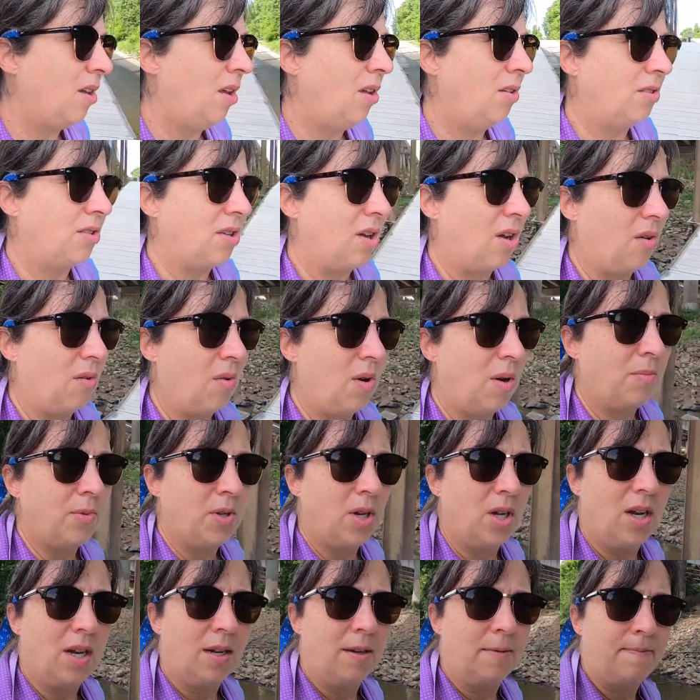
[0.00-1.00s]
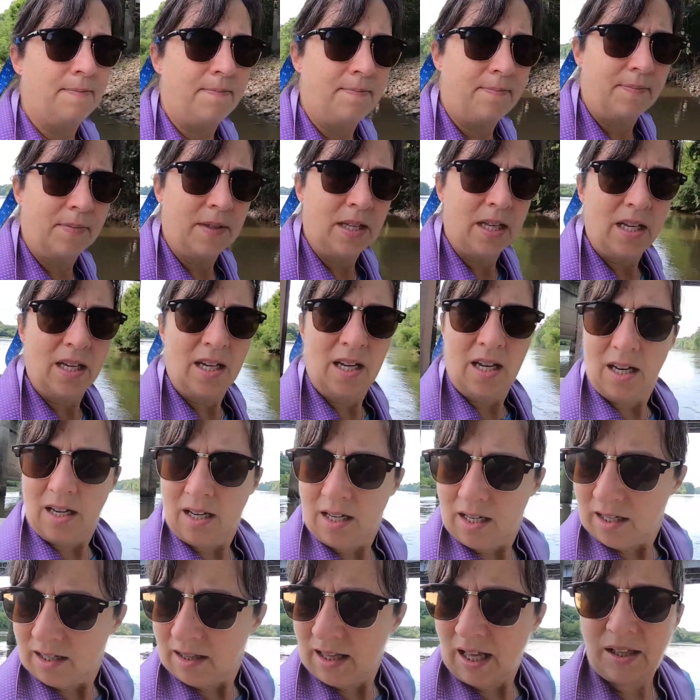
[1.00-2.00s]
So
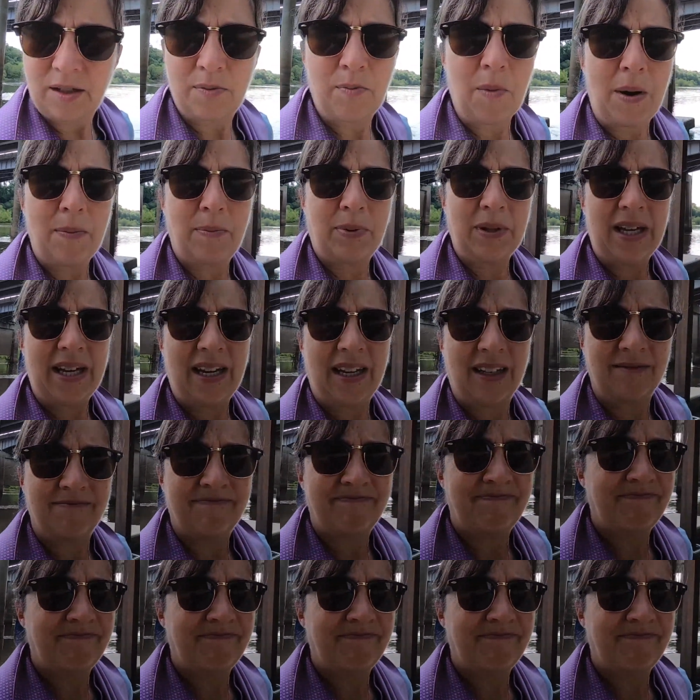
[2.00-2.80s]
that's my plan.